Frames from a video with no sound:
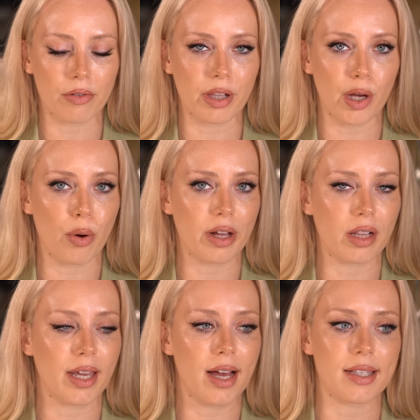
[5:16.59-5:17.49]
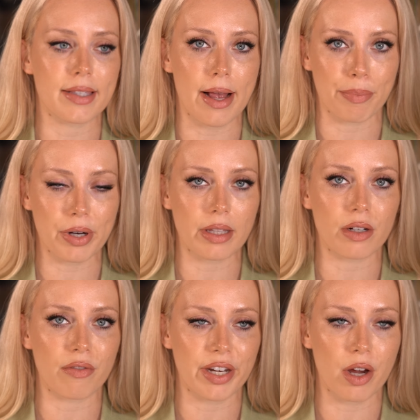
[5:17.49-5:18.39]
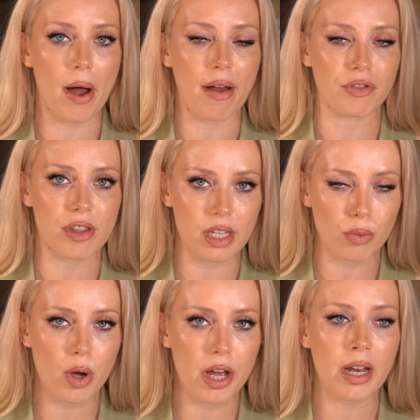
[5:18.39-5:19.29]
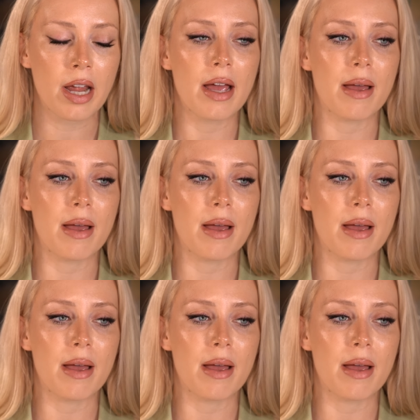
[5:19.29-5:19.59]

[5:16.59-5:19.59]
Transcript: really quickly a separate little video after this one,